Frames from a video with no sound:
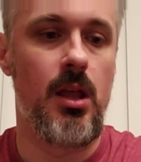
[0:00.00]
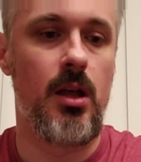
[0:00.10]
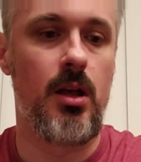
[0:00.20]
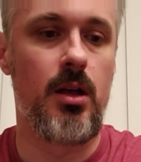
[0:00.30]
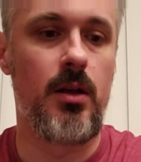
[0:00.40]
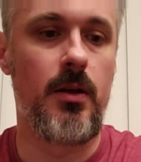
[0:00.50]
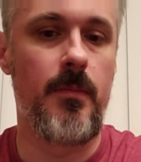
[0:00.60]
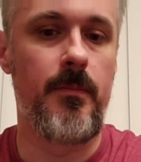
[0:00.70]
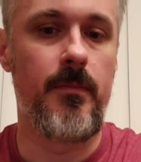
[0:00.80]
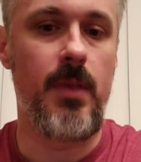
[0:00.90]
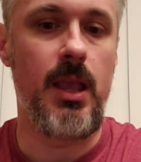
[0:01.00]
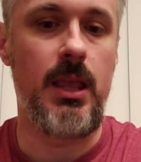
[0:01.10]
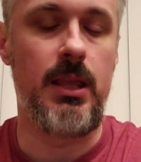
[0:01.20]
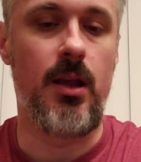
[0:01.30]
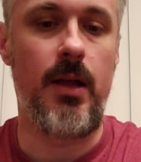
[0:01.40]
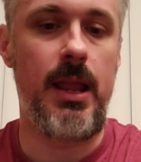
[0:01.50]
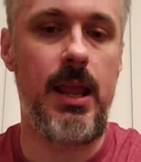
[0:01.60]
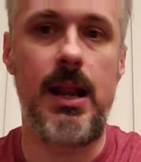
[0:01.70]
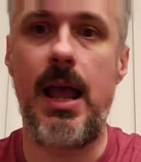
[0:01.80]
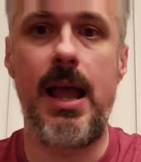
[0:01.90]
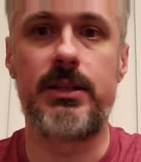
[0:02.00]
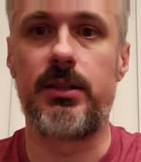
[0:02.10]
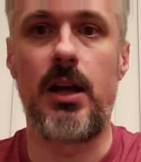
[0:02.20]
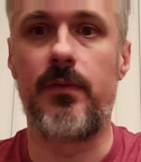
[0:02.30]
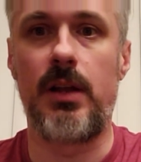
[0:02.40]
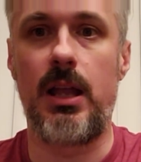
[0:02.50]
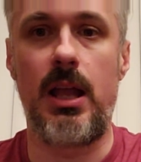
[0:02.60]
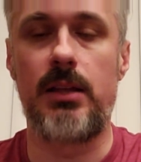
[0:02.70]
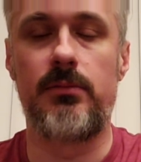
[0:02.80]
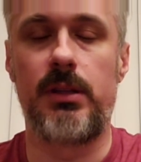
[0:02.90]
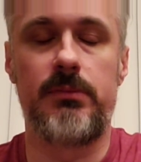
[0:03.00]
And I actually I